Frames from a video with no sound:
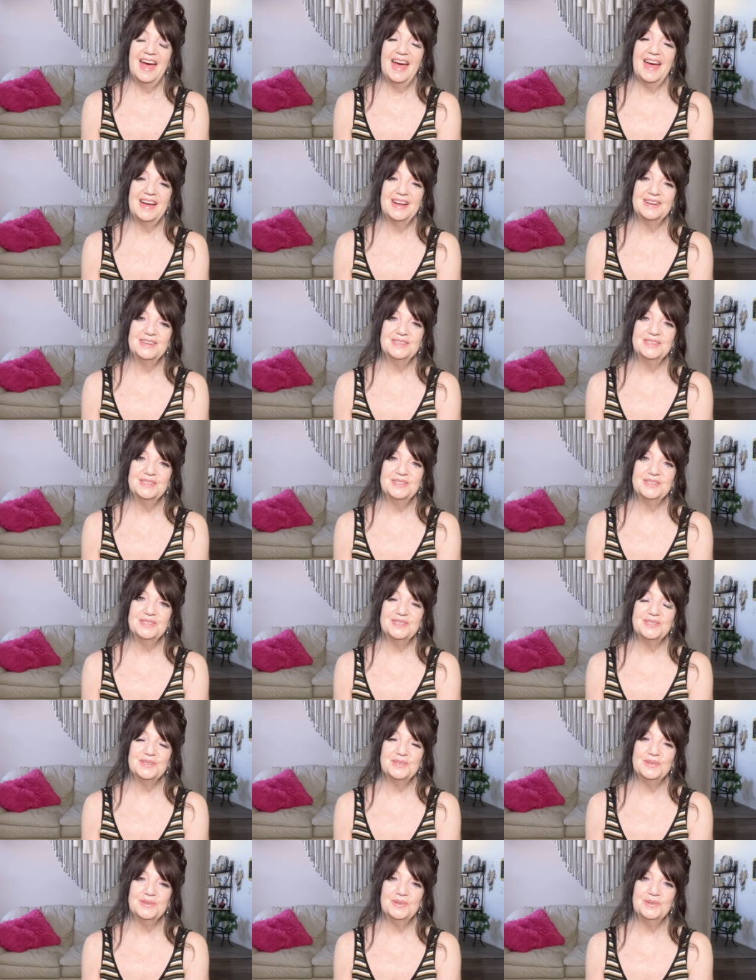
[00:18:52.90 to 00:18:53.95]
and
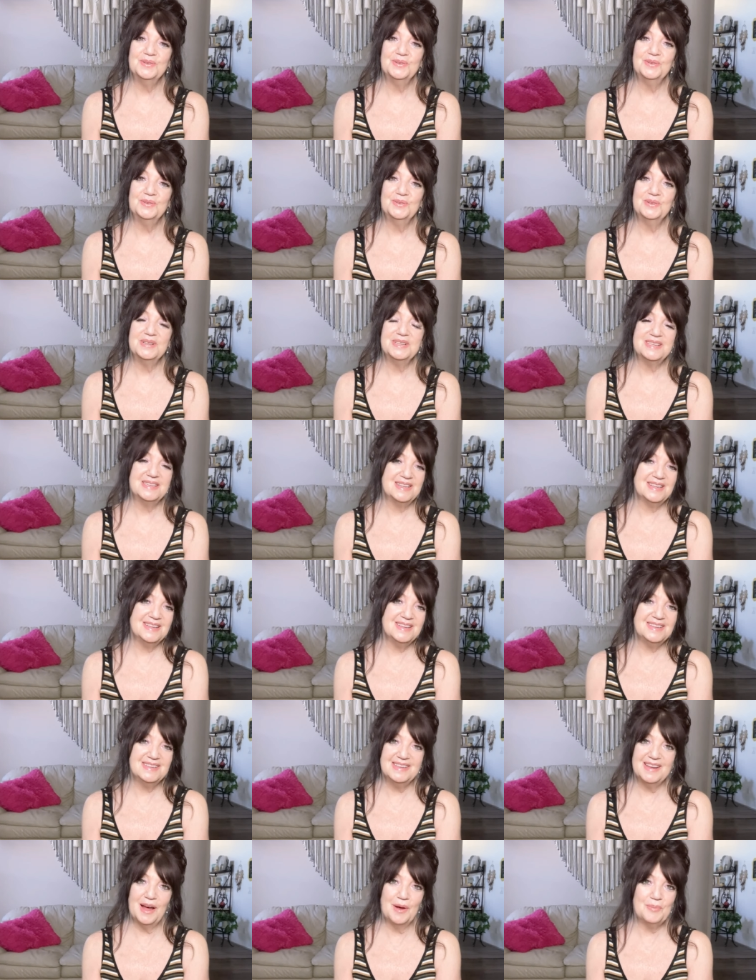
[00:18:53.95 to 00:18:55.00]
to
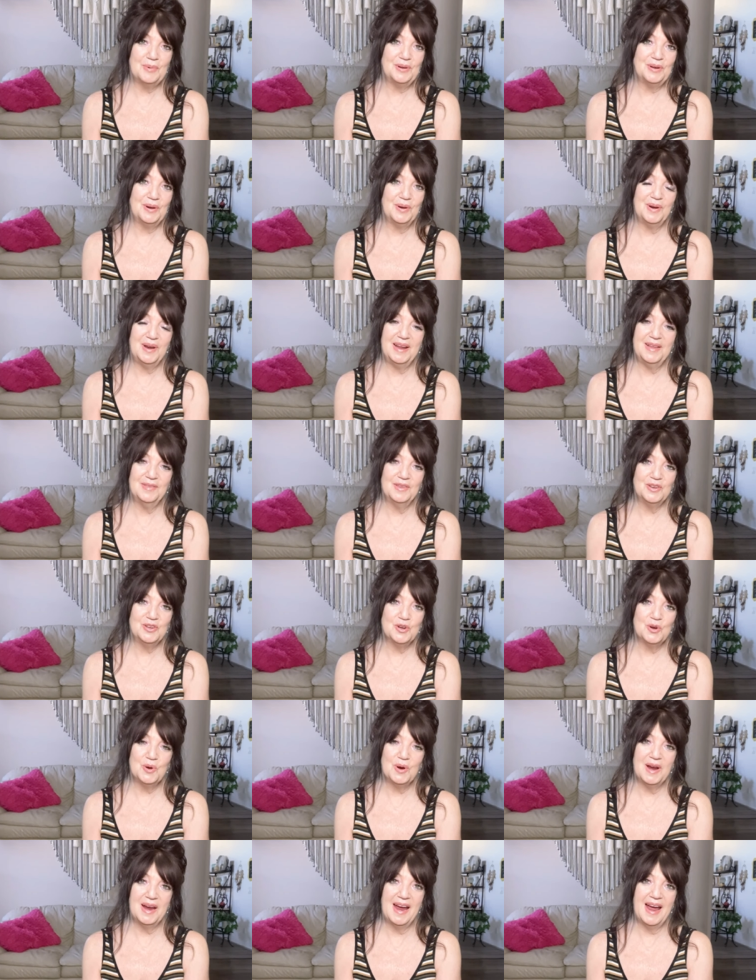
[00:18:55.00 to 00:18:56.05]
seize the opportunity and the
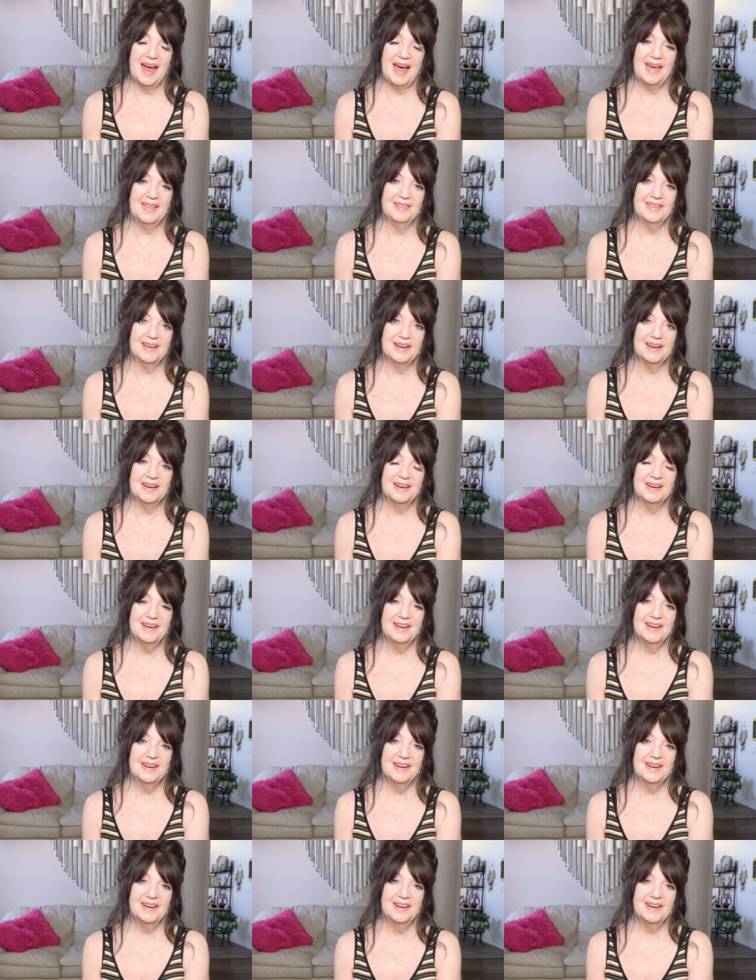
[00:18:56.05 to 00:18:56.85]
joy and the